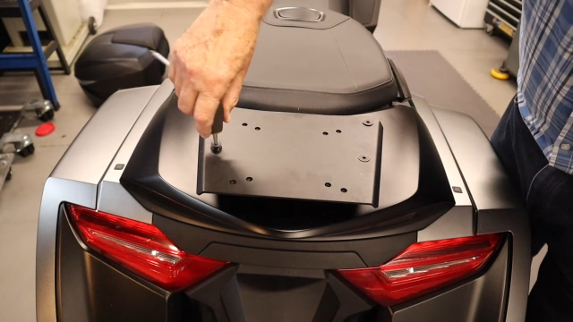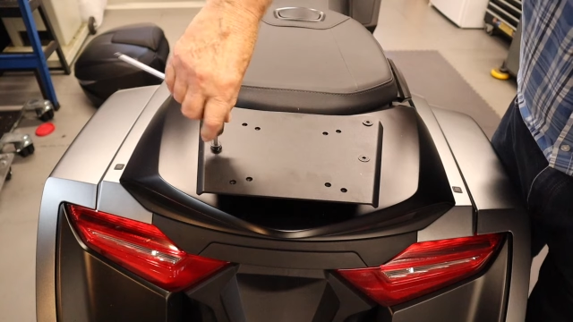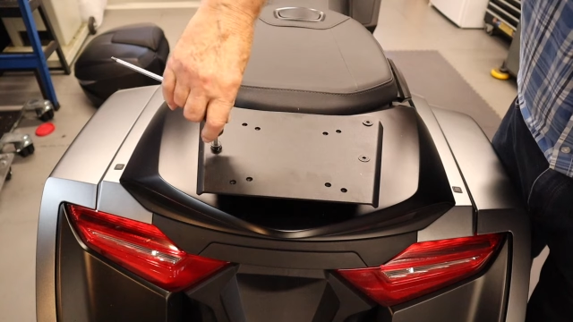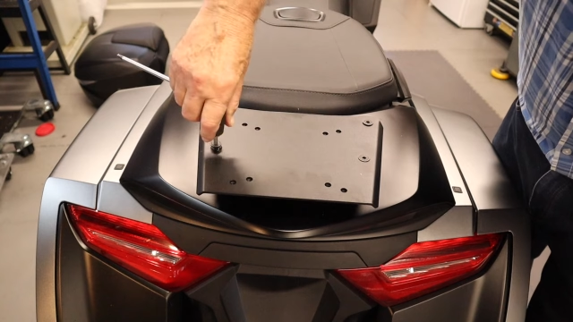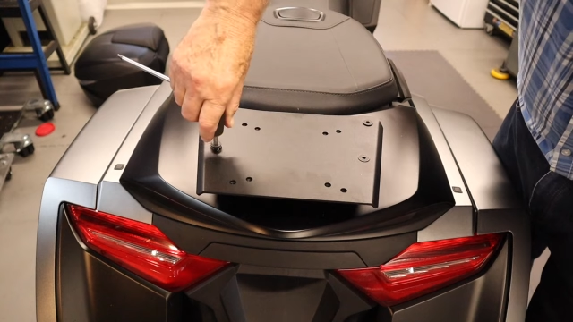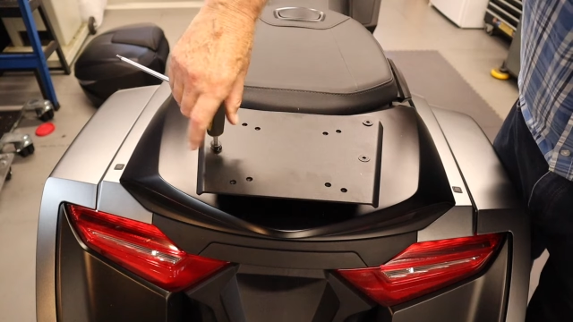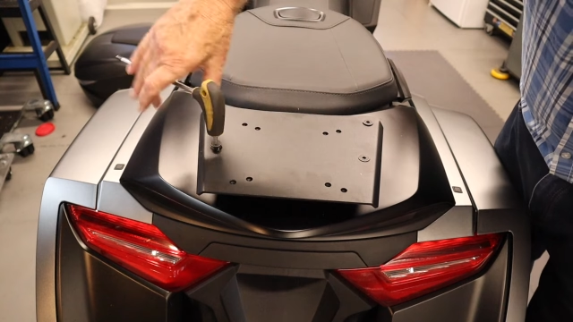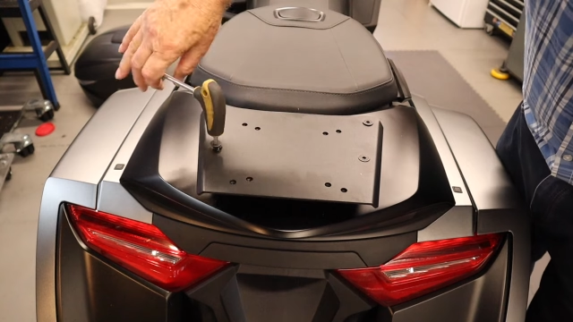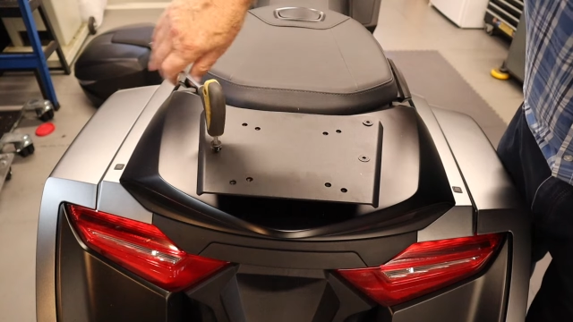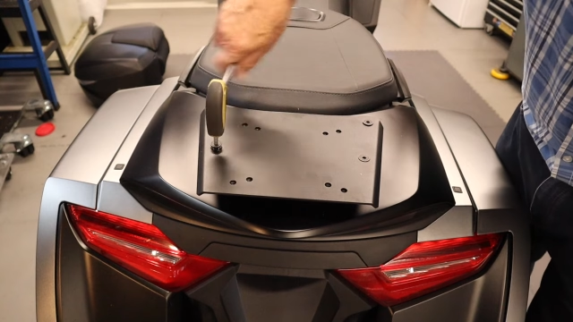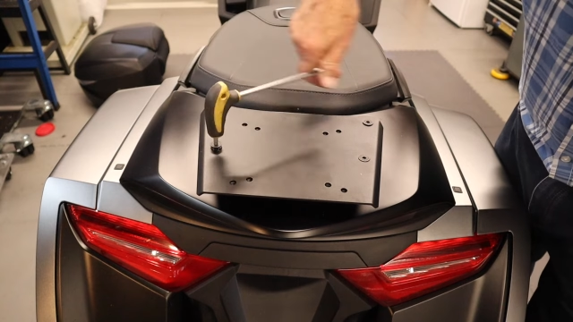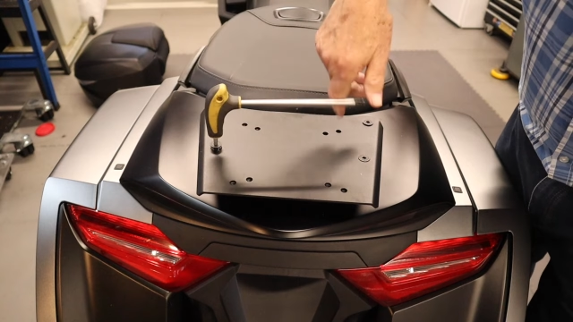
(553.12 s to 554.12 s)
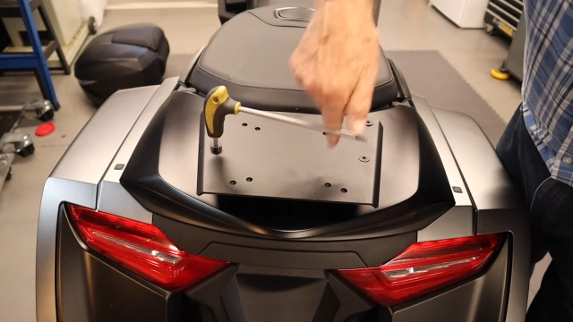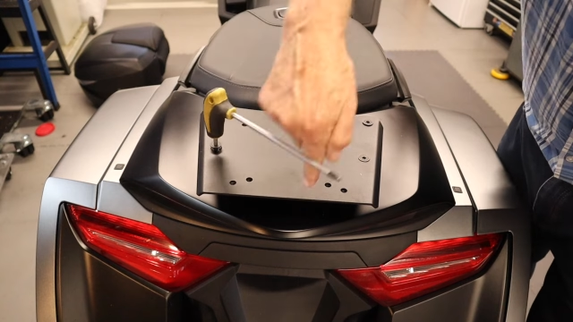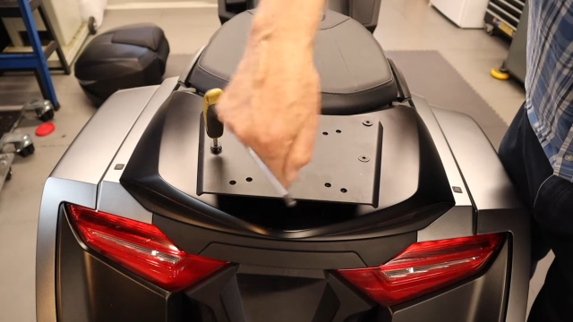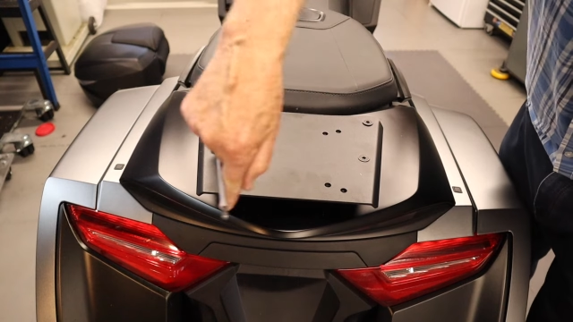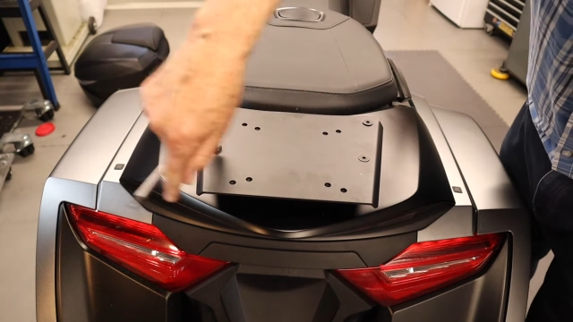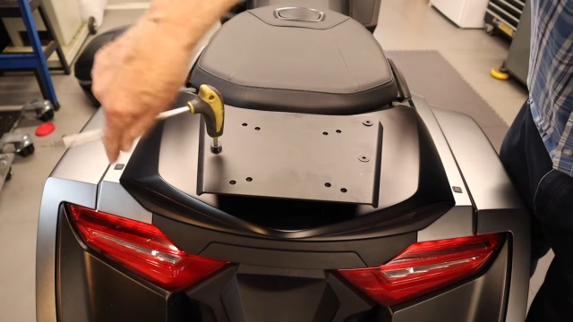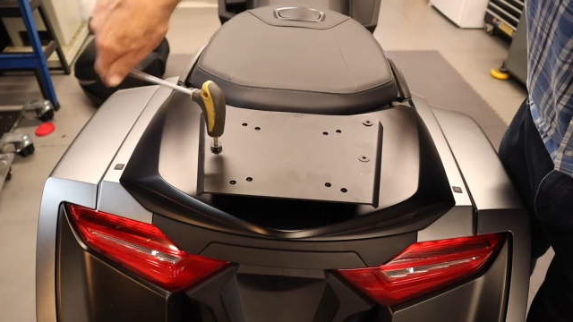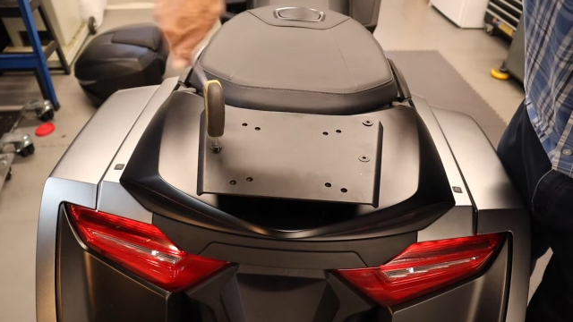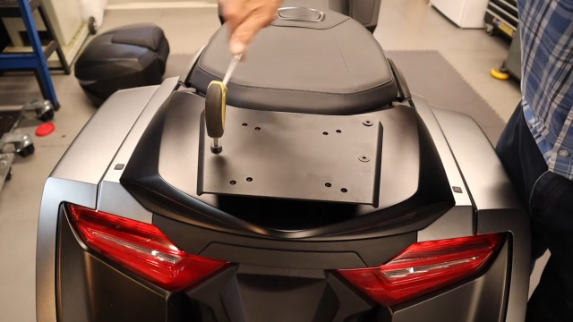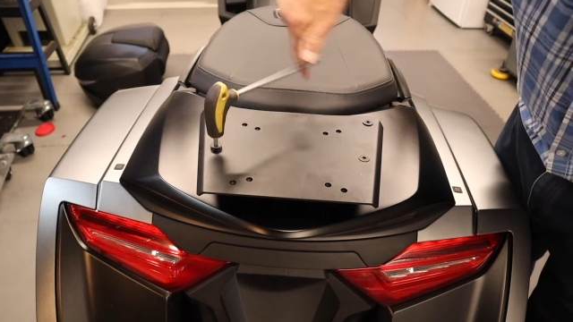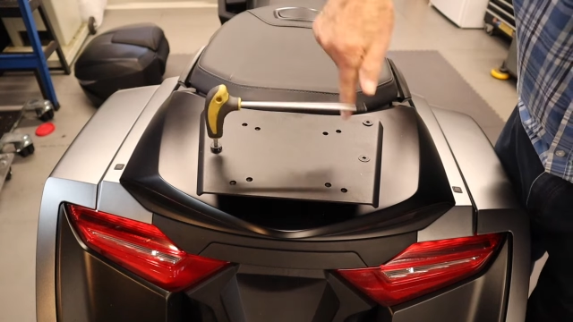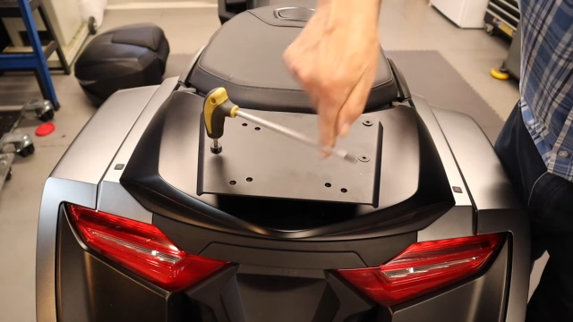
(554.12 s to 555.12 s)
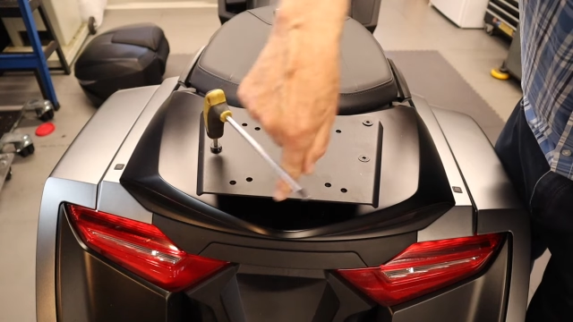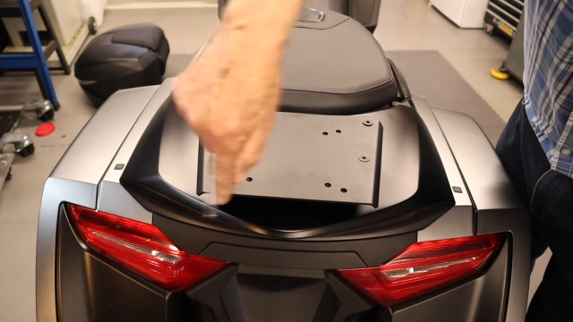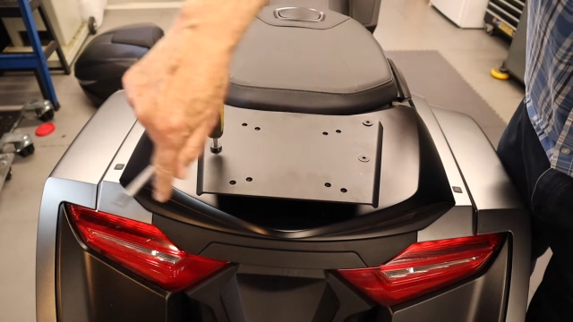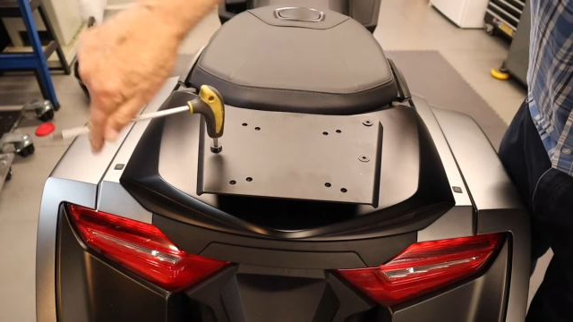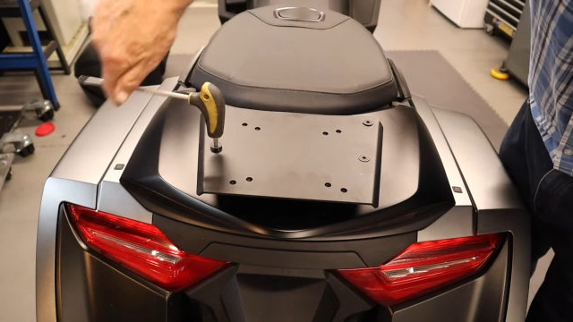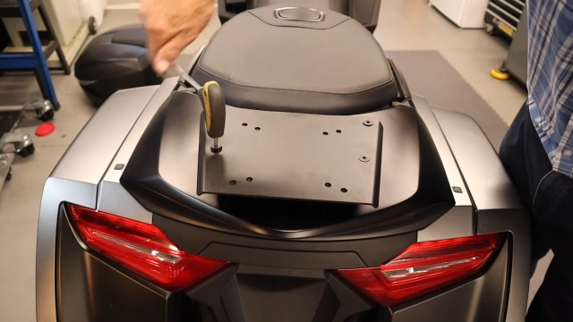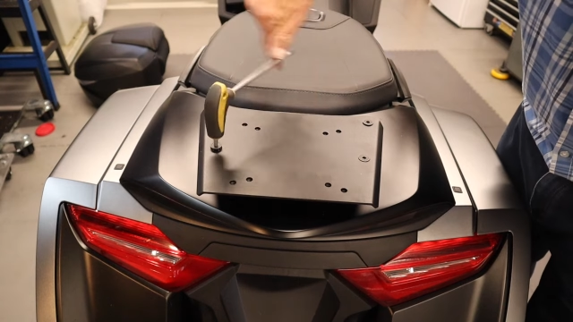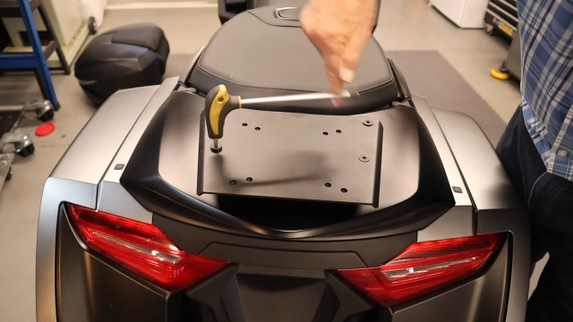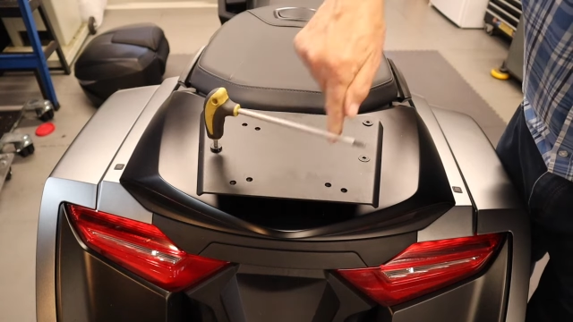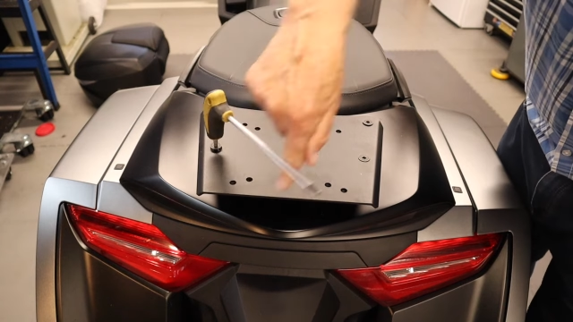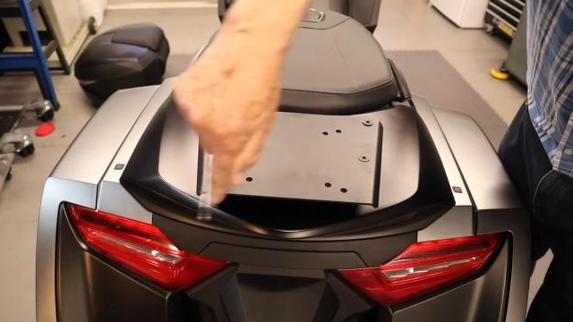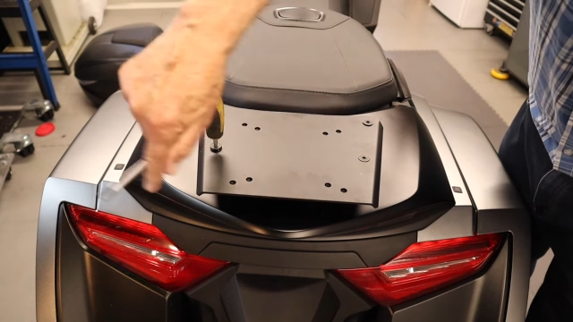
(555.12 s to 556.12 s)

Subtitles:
(no speaker visible)